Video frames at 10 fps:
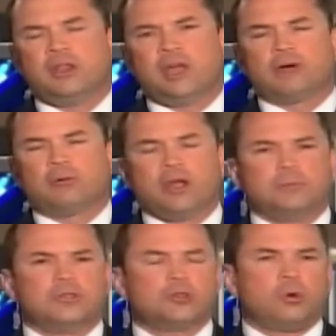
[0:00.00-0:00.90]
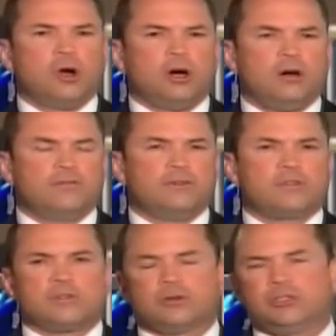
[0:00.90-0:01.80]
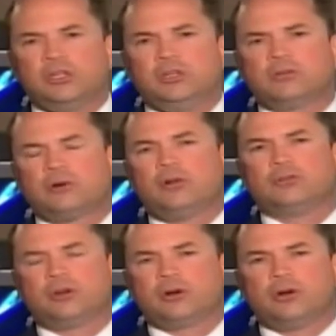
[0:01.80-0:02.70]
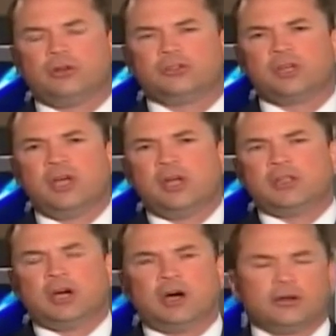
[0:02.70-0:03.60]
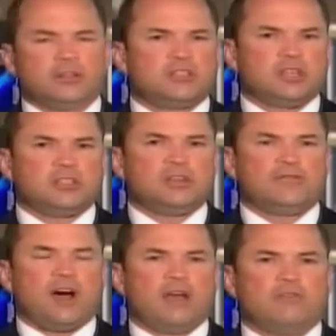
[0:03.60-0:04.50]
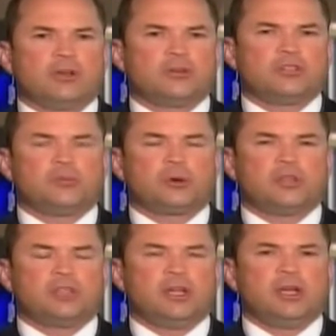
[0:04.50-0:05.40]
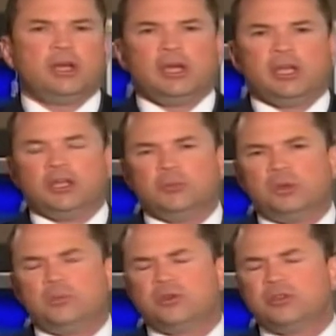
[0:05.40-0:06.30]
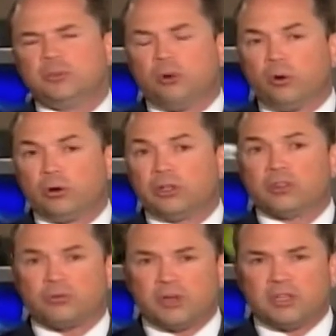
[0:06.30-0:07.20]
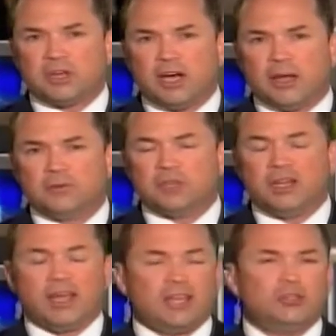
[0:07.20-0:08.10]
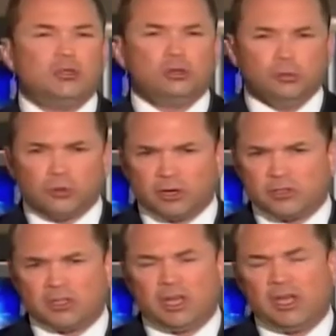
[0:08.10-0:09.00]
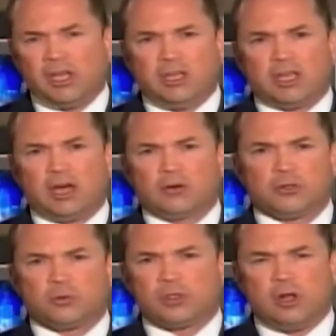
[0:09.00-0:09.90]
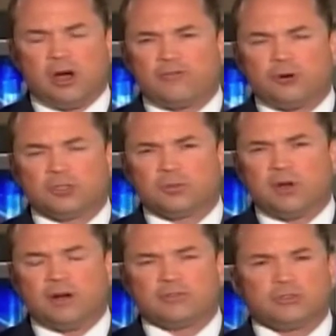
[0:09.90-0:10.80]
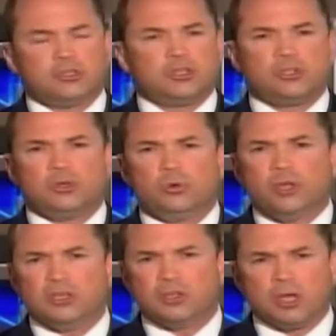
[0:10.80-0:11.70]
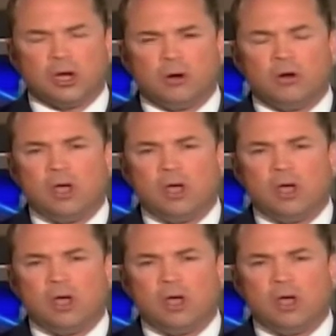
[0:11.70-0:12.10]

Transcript: that raped 12 and 13-year-old girls to 165 years in prison. He had been deported 3 times and had numerous encounters with law enforcement officers. And just 2 weeks ago,